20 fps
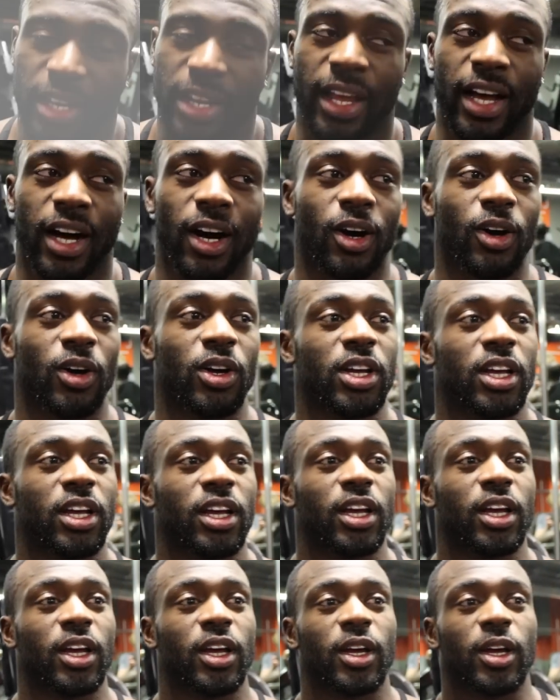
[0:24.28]
Now,
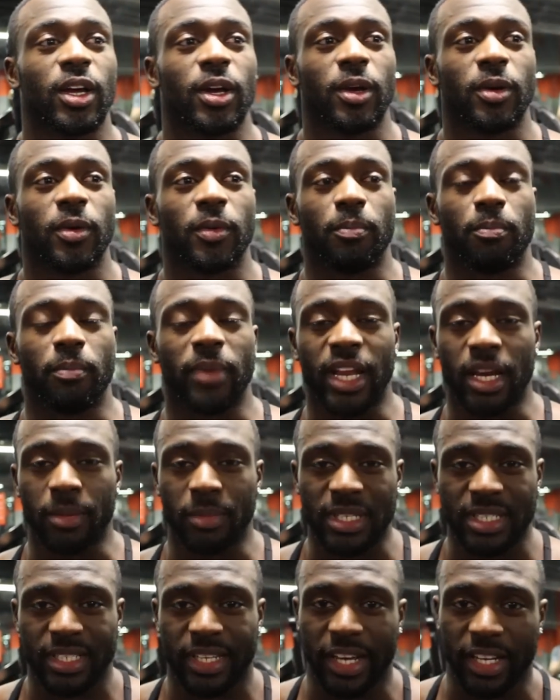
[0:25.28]
many
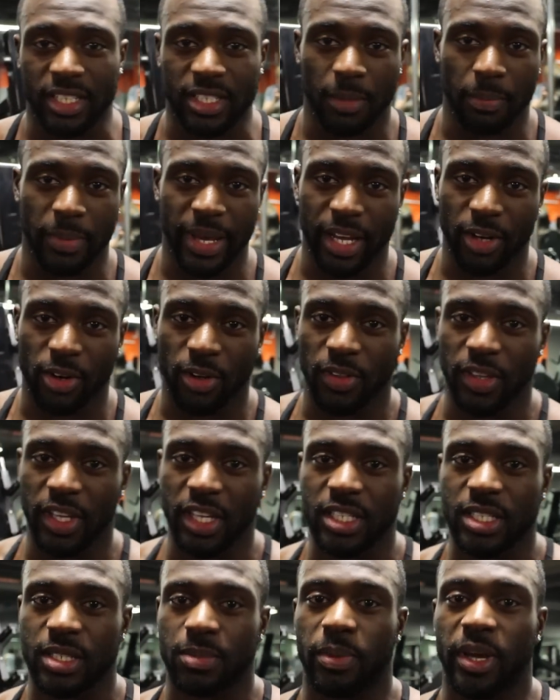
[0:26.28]
mistakes are made on
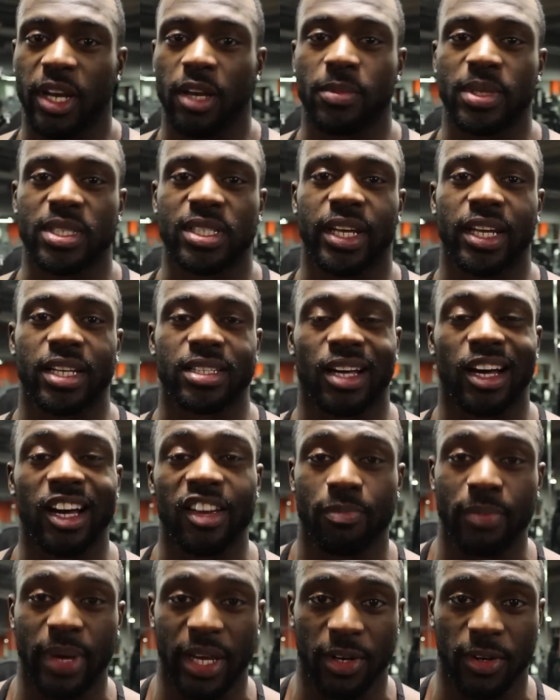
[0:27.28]
this, many mistakes
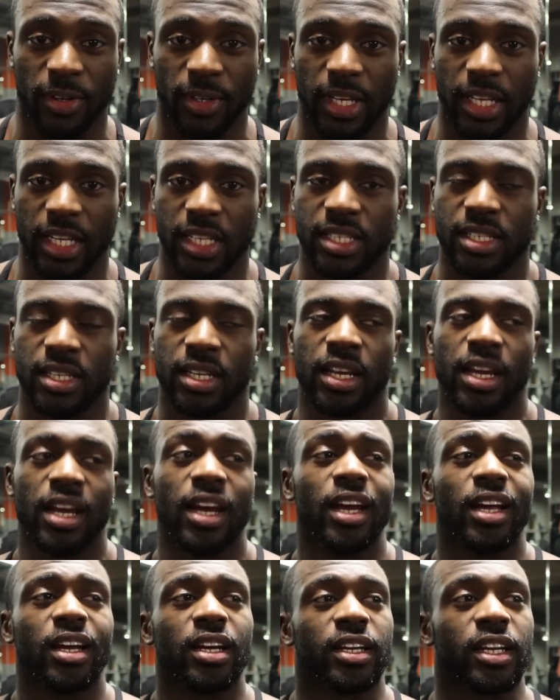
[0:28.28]
I've made on this.
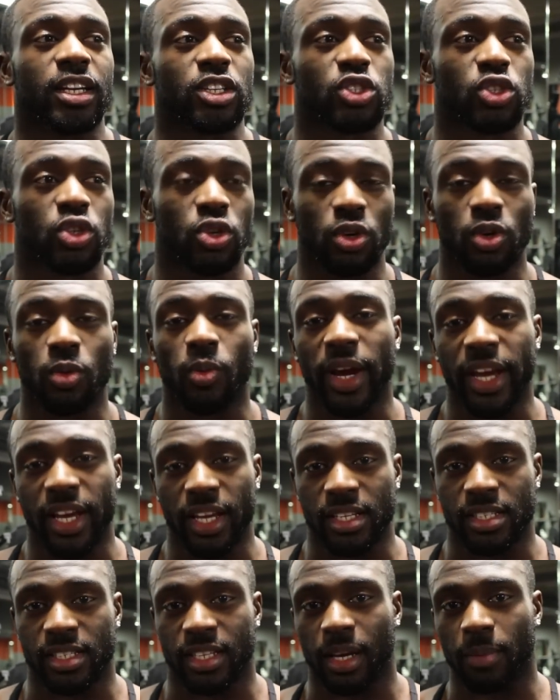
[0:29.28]
There's two
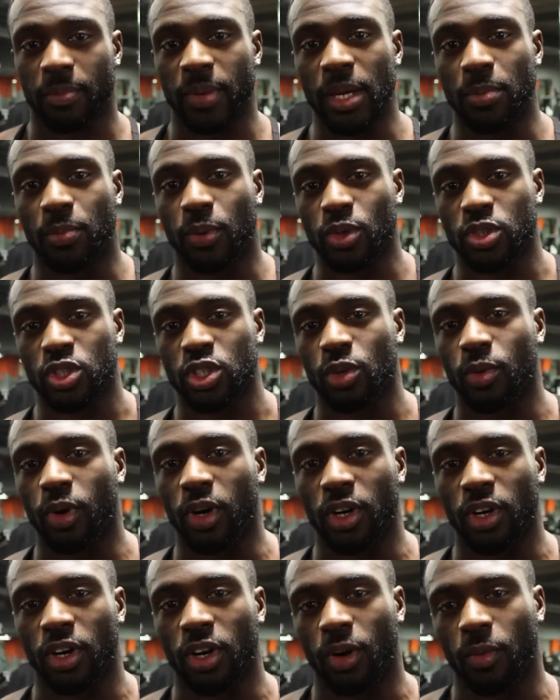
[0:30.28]
ways that people
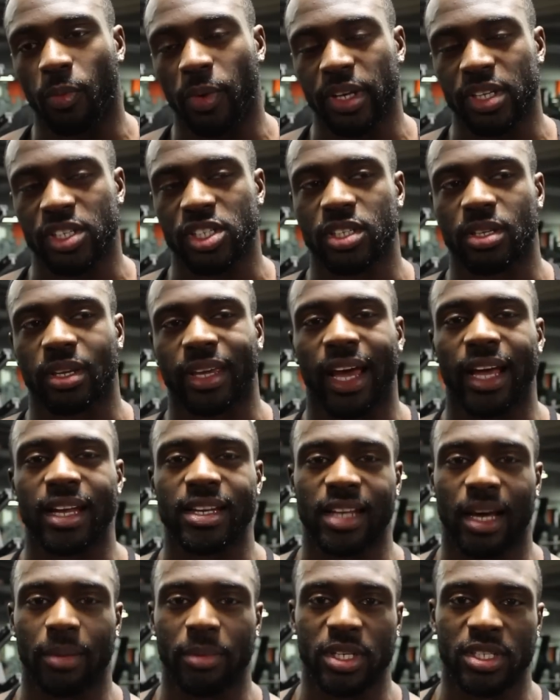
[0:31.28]
squat a lot, which
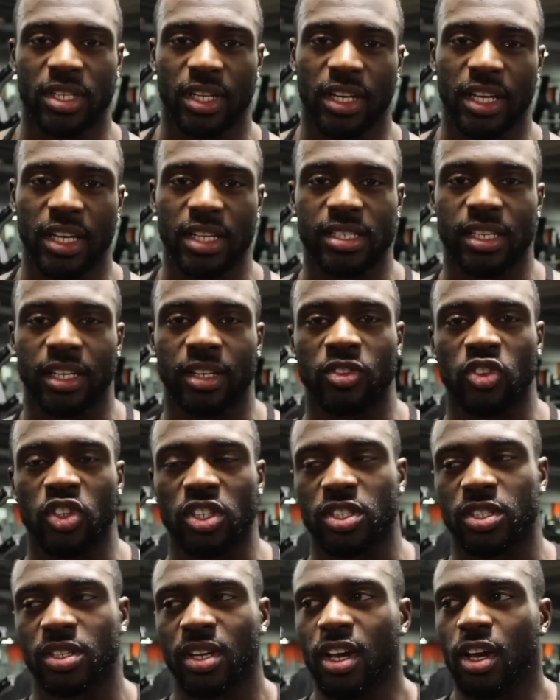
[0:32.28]
can damage the knees and
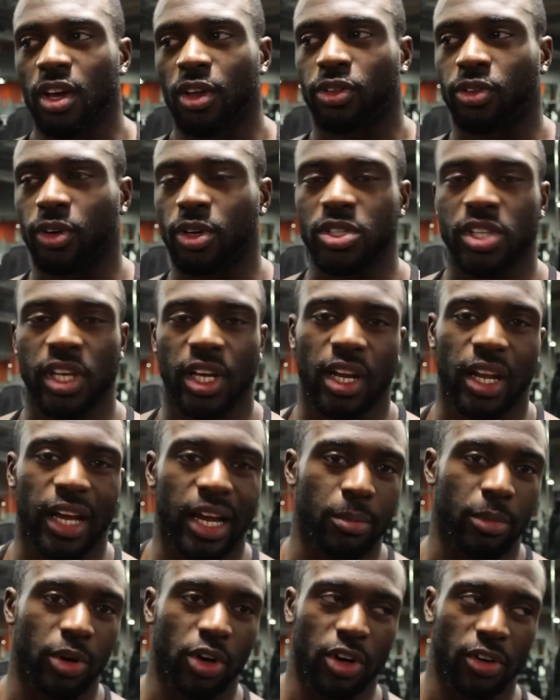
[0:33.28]
just throws the
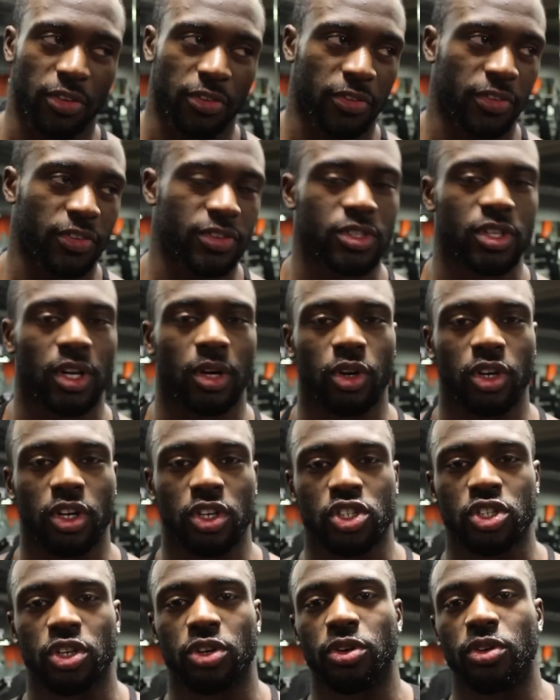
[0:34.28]
alignment off. So I'm
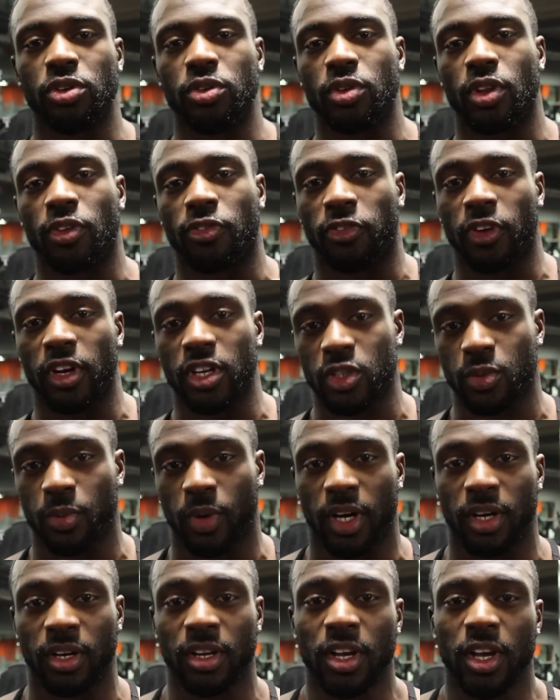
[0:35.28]
gonna show you the first
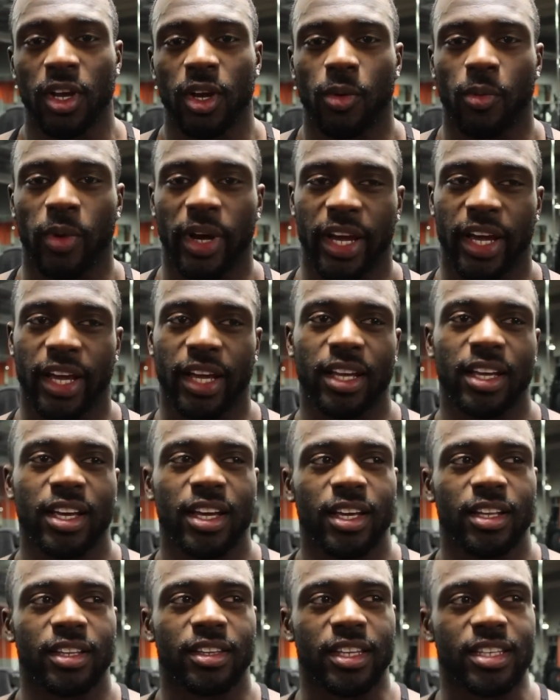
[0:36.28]
one, where
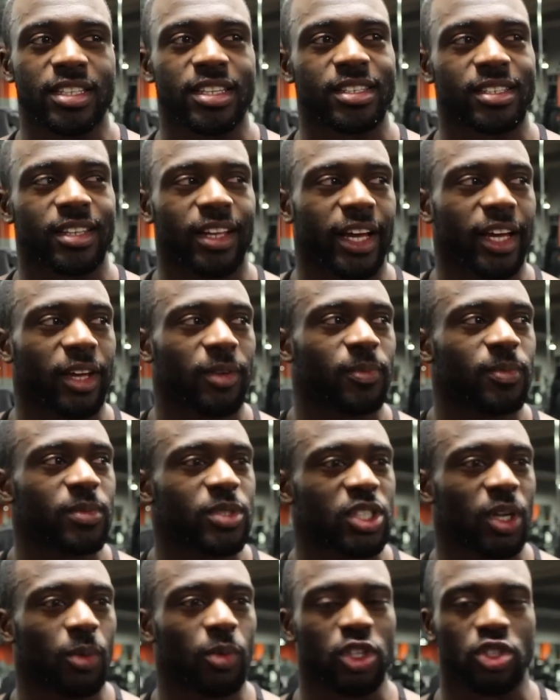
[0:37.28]
this is
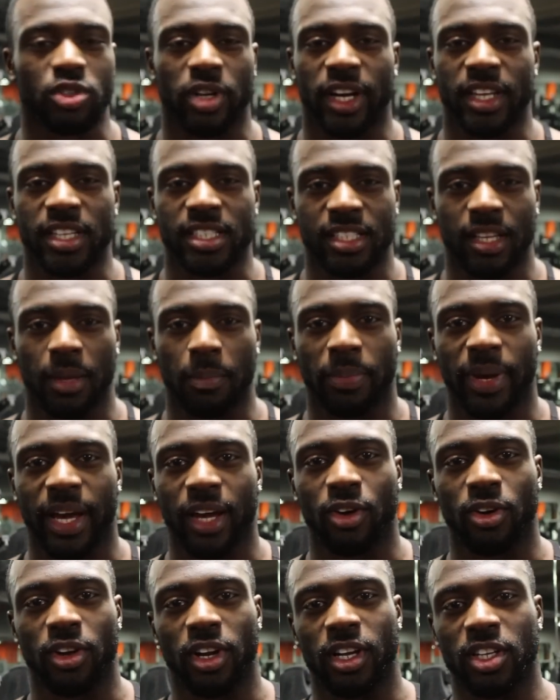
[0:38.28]
like someone trying to sit
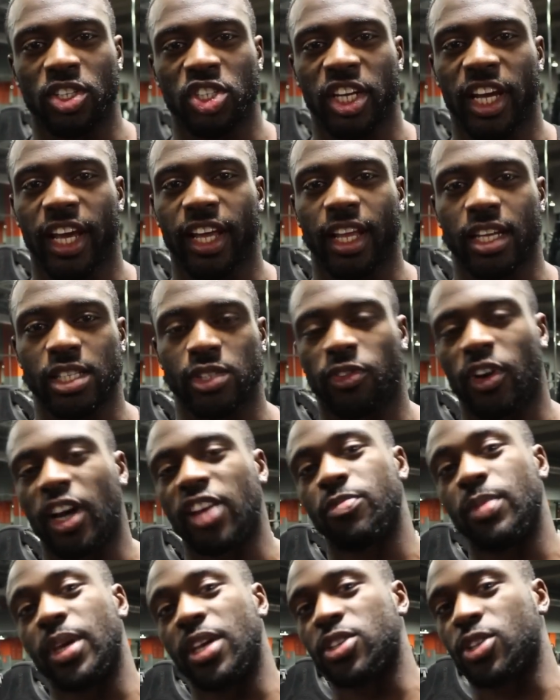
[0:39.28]
back on a chair that's
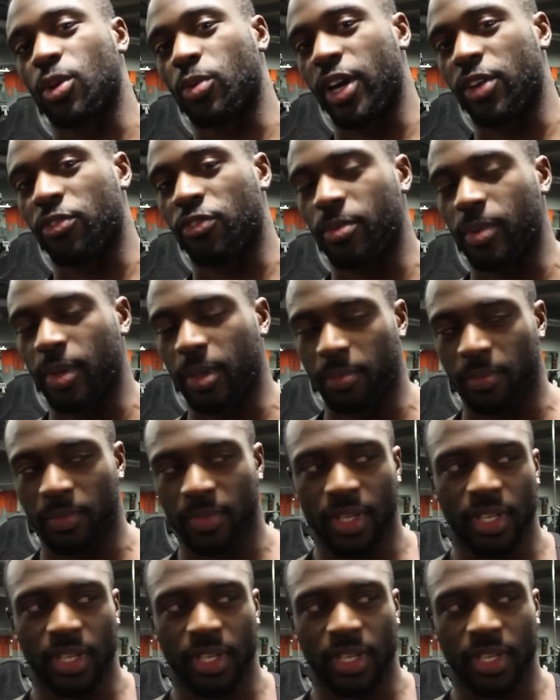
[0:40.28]
5 meters away from them.